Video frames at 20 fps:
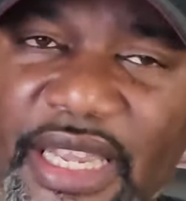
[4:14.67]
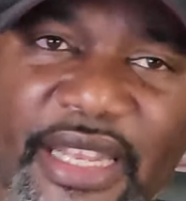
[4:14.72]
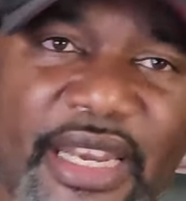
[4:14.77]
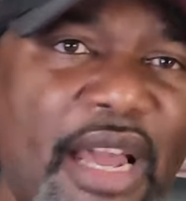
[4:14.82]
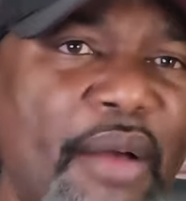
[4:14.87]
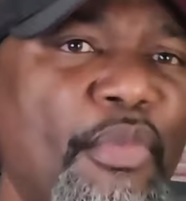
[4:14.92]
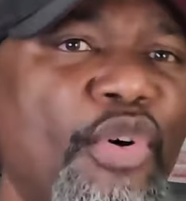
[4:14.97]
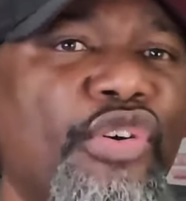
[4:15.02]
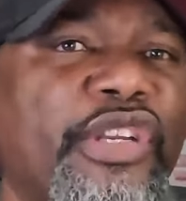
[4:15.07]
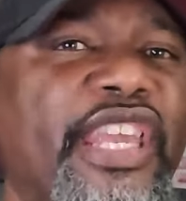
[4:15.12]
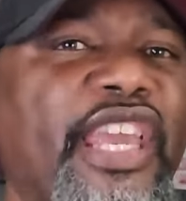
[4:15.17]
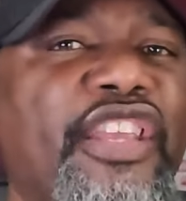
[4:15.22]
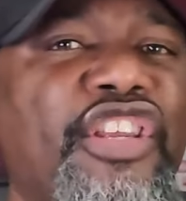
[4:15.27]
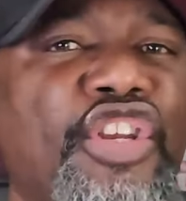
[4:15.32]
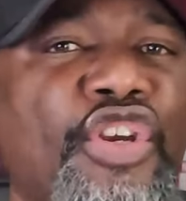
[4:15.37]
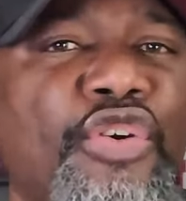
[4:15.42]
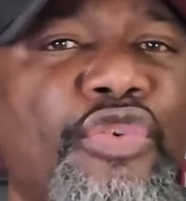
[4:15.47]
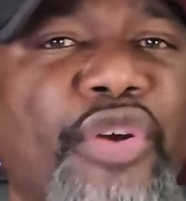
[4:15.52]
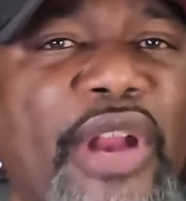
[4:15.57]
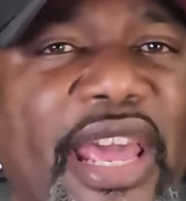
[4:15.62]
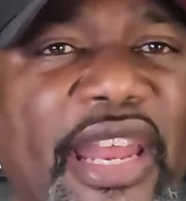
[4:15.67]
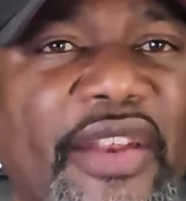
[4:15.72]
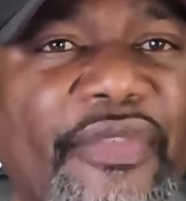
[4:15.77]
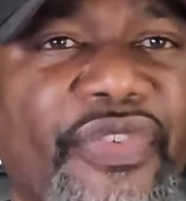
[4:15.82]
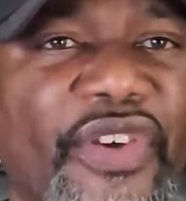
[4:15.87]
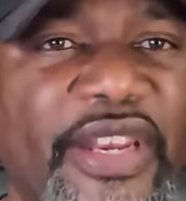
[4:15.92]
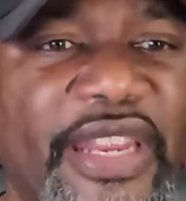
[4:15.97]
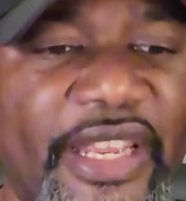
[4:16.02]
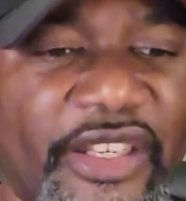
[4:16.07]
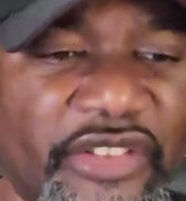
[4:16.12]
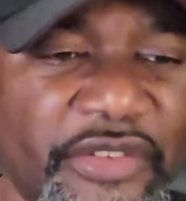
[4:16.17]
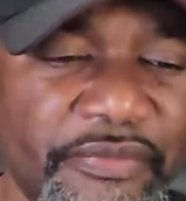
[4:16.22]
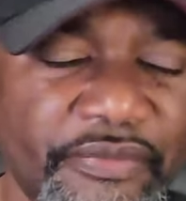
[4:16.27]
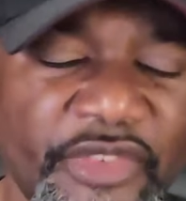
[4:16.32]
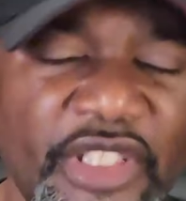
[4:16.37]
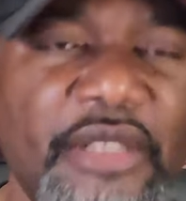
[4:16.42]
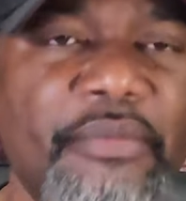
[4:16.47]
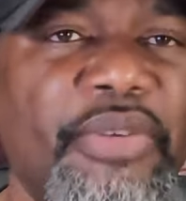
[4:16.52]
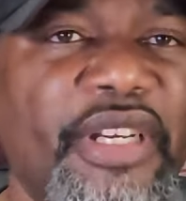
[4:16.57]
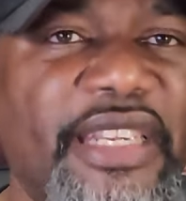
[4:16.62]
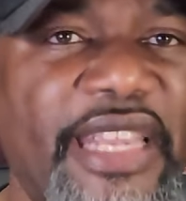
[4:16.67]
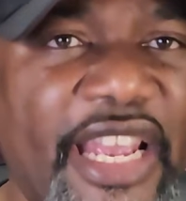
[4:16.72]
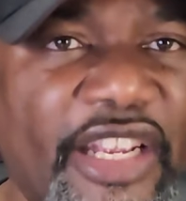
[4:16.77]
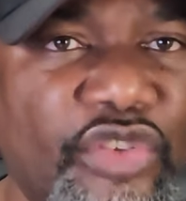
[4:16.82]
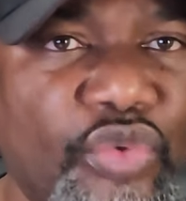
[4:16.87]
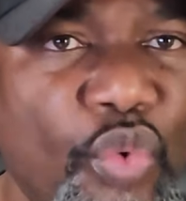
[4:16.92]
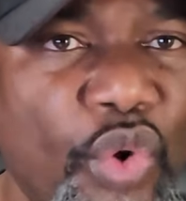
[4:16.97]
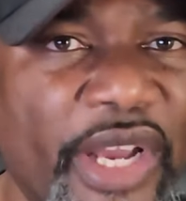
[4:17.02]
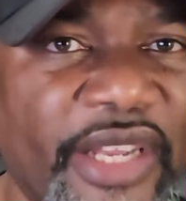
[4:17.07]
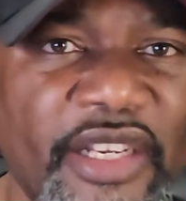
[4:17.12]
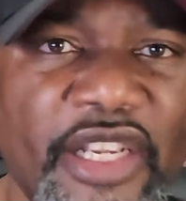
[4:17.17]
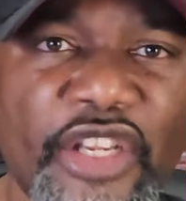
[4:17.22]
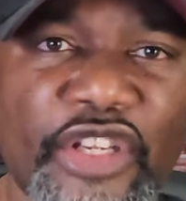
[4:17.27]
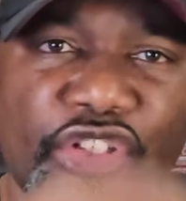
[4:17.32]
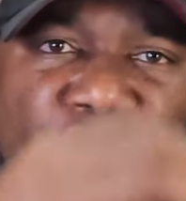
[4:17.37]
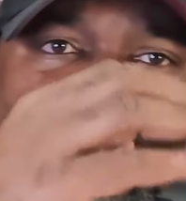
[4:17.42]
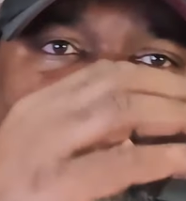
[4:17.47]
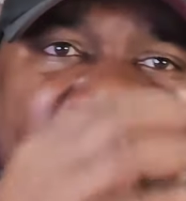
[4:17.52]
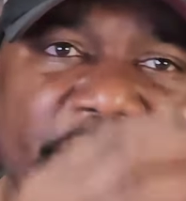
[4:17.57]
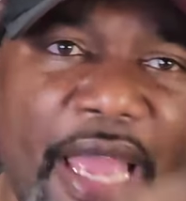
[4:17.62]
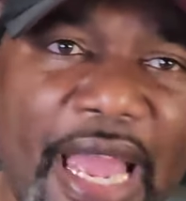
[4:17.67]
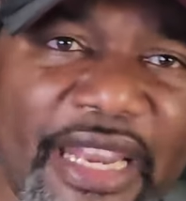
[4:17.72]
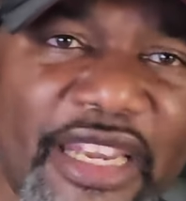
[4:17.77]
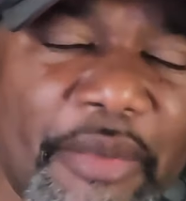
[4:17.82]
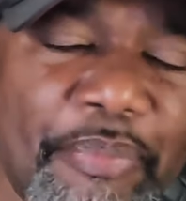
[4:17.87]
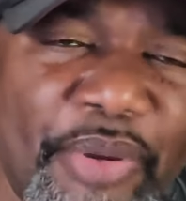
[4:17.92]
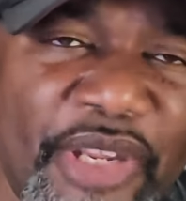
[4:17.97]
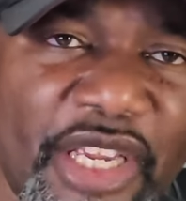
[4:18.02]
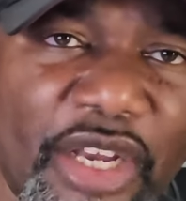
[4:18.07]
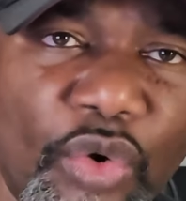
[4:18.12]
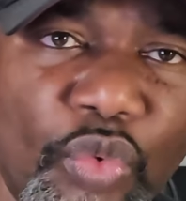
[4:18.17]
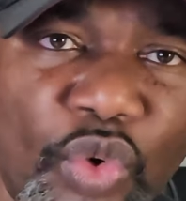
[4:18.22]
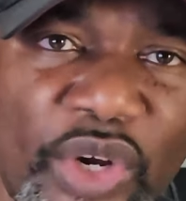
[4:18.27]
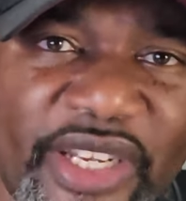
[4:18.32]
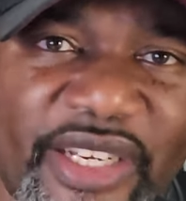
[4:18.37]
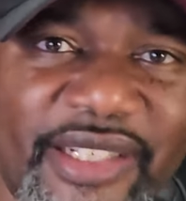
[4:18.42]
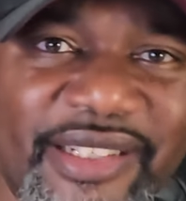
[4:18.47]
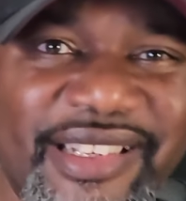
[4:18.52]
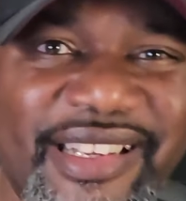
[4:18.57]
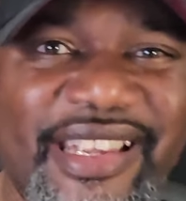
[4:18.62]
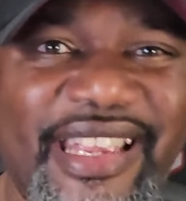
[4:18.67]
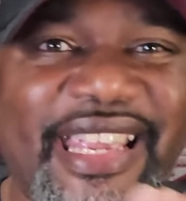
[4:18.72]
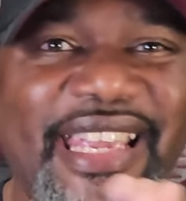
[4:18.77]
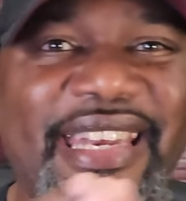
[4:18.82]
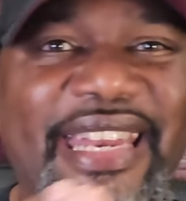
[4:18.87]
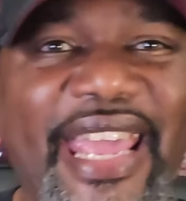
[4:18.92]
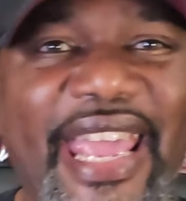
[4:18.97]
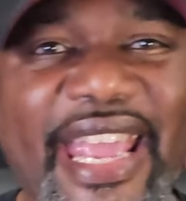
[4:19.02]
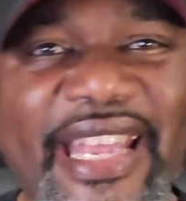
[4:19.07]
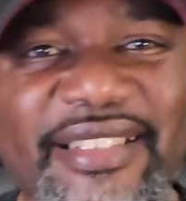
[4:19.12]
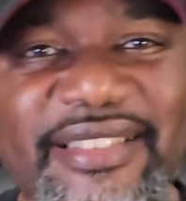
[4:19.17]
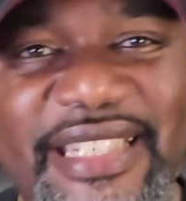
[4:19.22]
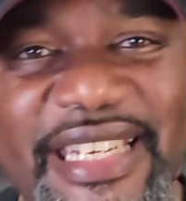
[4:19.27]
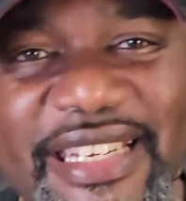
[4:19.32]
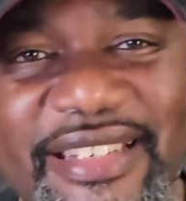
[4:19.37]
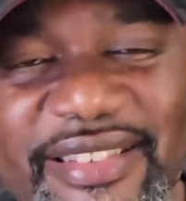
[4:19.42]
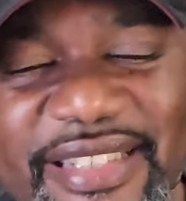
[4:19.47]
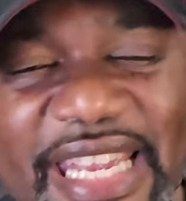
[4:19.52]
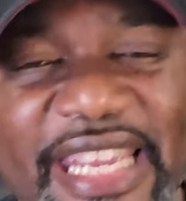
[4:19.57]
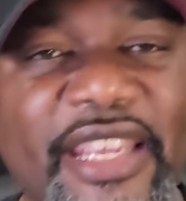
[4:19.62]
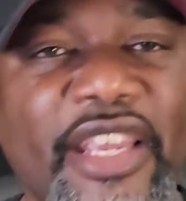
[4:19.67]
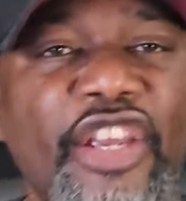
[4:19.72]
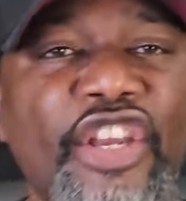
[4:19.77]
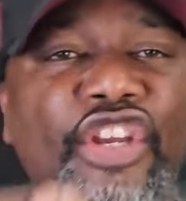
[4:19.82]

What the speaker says: And I'm going to give you credit for this. But guess what? You got to be a winner in the SEC.